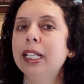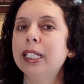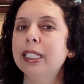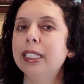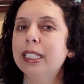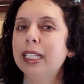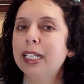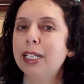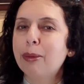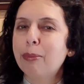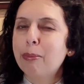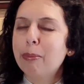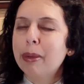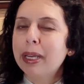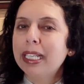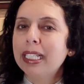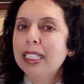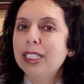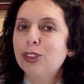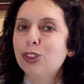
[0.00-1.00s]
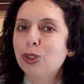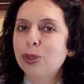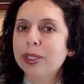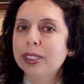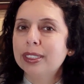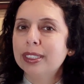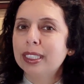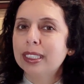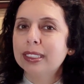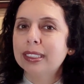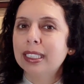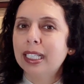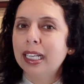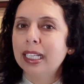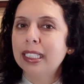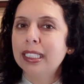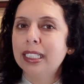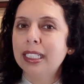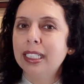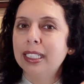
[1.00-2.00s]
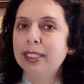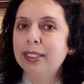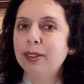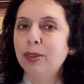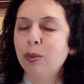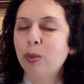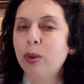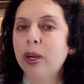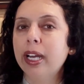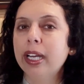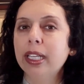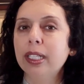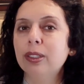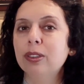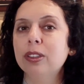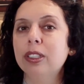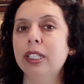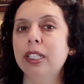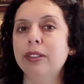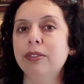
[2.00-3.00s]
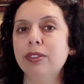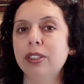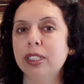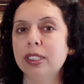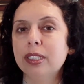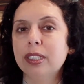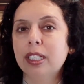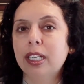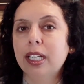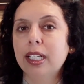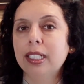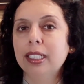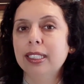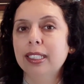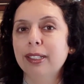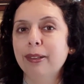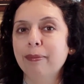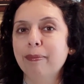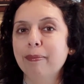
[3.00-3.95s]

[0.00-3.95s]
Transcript: There are many tricks assigned here. Why on the left hand side?